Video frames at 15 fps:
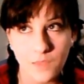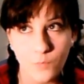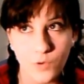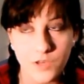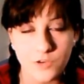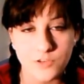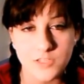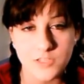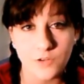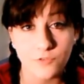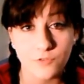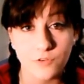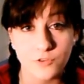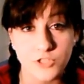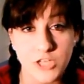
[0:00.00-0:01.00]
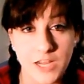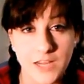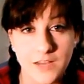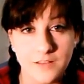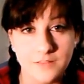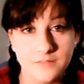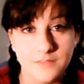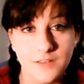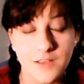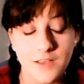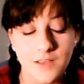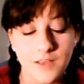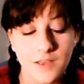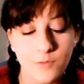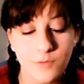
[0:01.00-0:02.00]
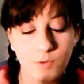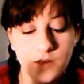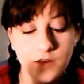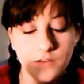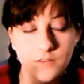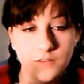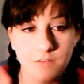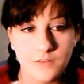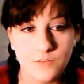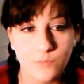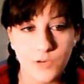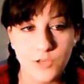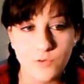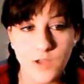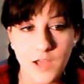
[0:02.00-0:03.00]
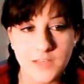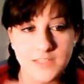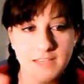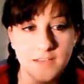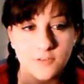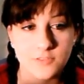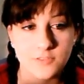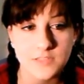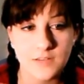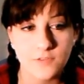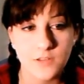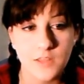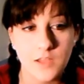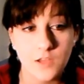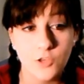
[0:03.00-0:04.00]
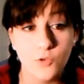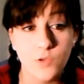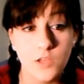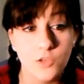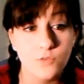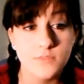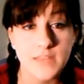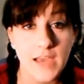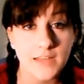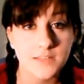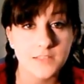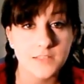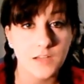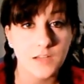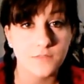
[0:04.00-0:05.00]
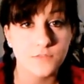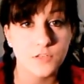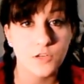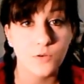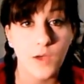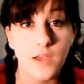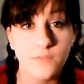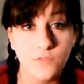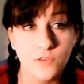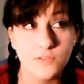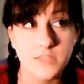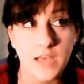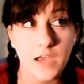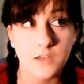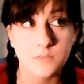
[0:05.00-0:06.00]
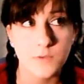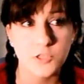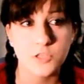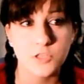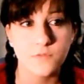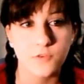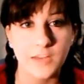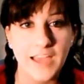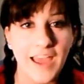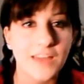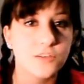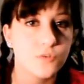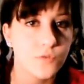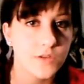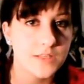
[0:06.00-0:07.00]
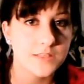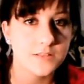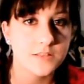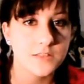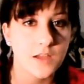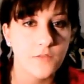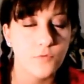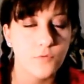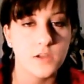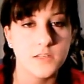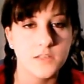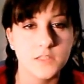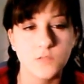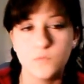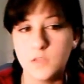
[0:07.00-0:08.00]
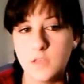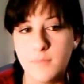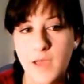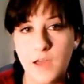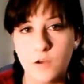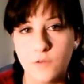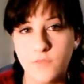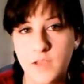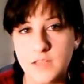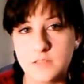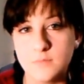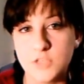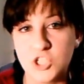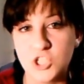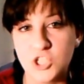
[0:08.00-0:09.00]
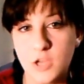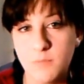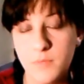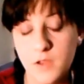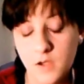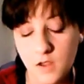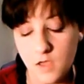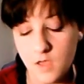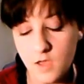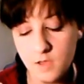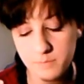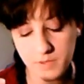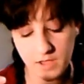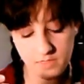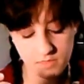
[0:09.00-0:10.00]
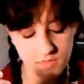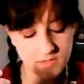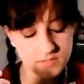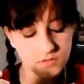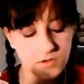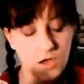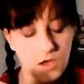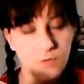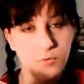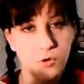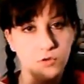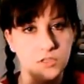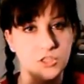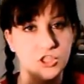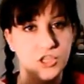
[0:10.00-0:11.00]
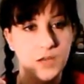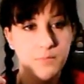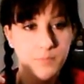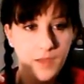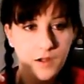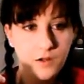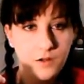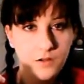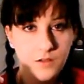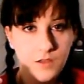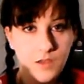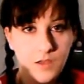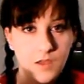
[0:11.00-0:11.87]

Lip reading: when you're done crocheting, when you cut tails and everything. You can use that to stuff too. I've used that especially for cat toys and stuff where it doesn't really matter if it gets misshapen, but this will help hold its shape better.